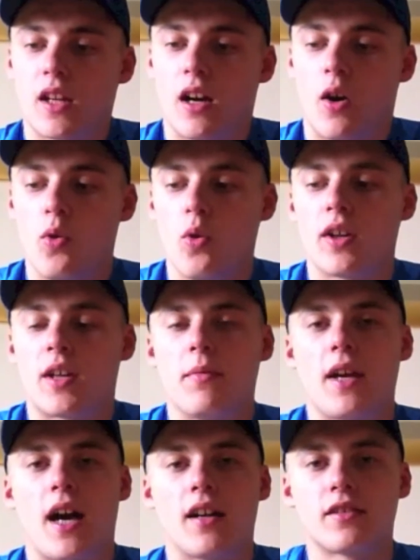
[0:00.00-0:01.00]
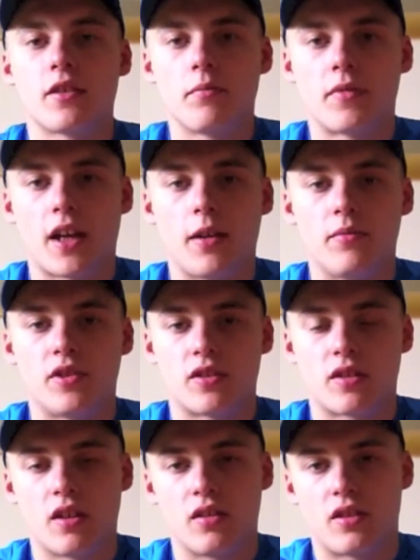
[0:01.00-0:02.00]
although it can be hard
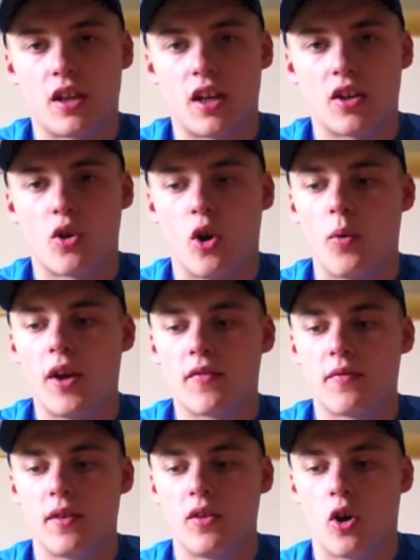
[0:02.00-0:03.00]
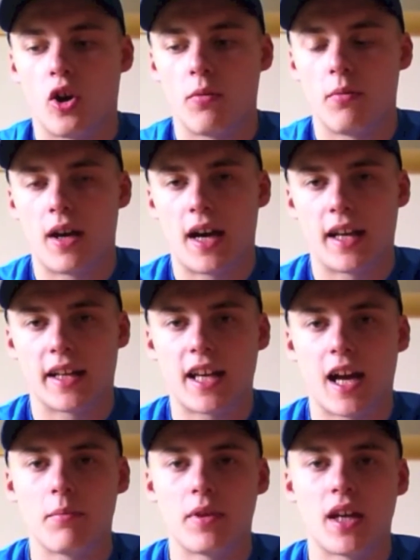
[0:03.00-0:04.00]
sometimes to go away from the norm, and it
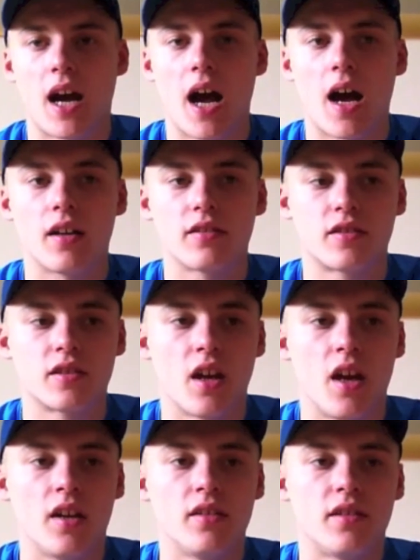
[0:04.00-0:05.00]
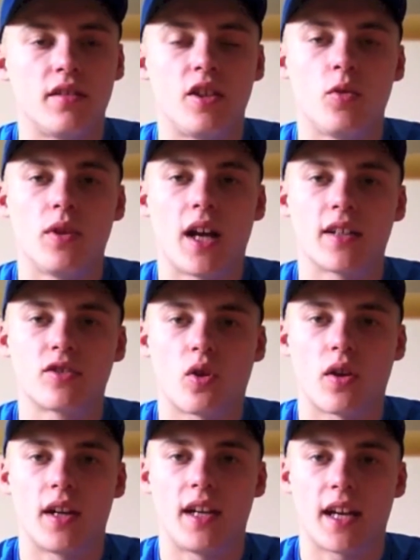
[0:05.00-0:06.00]
can be hard to deal with that
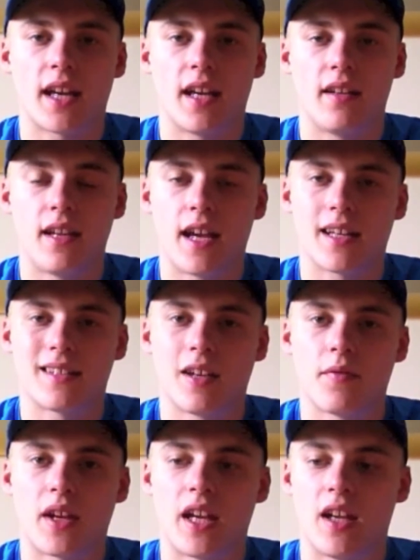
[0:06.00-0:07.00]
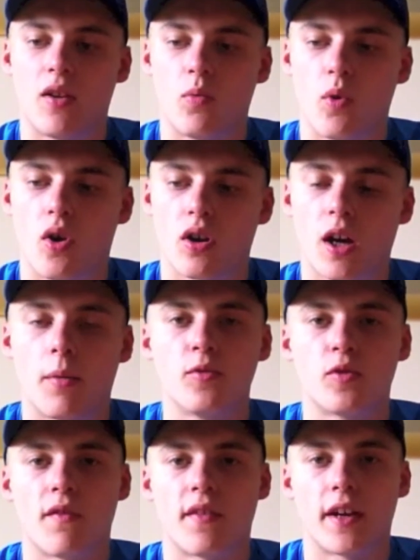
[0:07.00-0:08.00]
sort of negativity, what comes
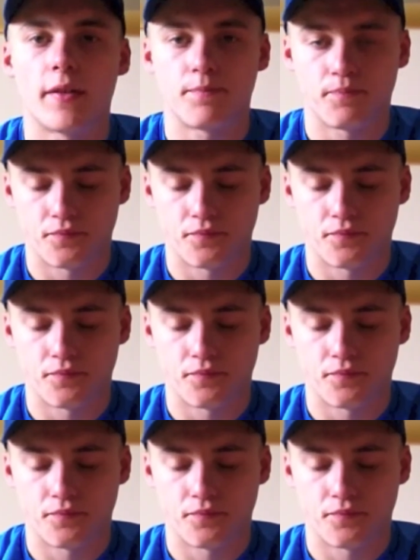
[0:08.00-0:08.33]
with it,